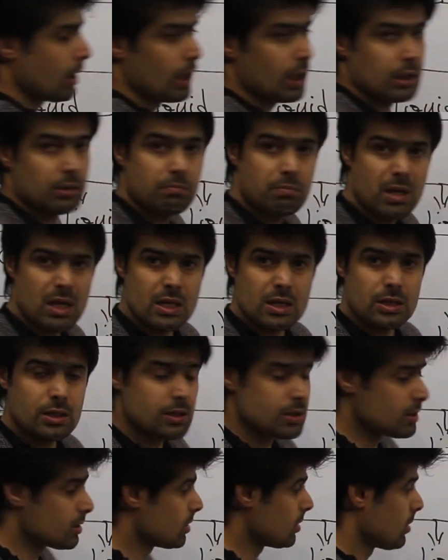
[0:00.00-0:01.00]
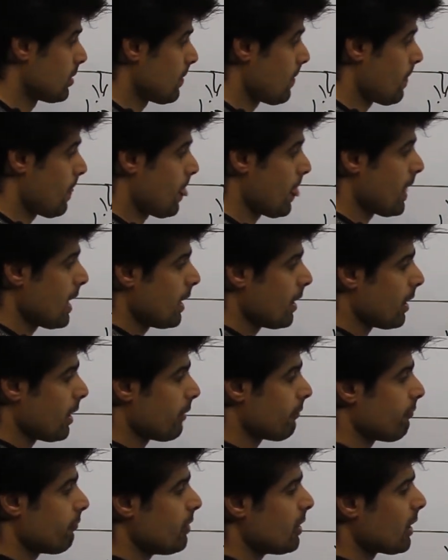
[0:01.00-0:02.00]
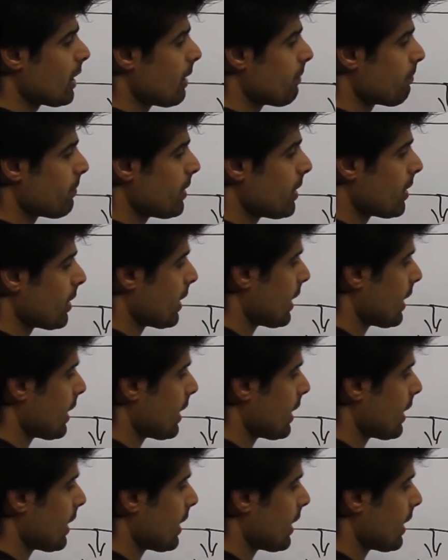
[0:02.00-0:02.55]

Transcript: It means if we compare